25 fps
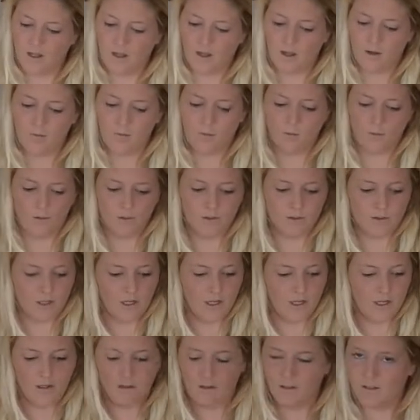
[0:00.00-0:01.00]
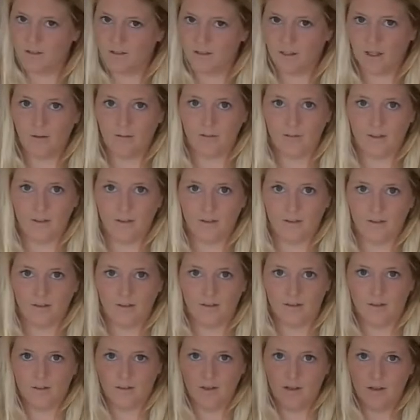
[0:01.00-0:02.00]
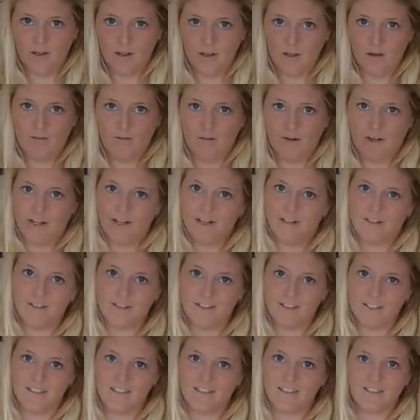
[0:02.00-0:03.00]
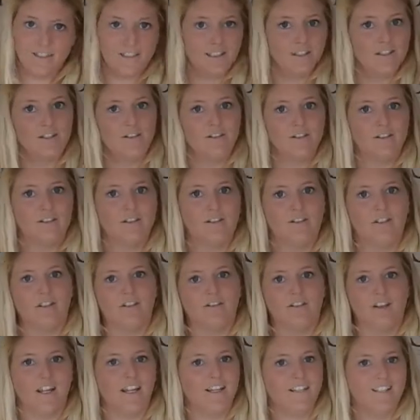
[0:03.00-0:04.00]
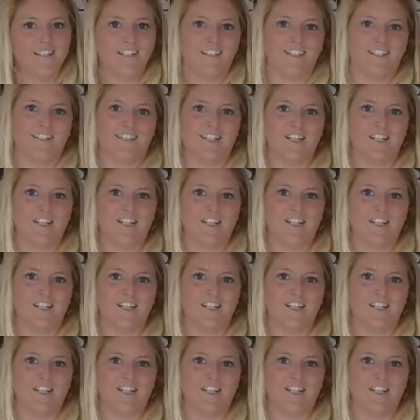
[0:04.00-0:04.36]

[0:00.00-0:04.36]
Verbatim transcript: I will tidy all this up and we'll head on down into the creating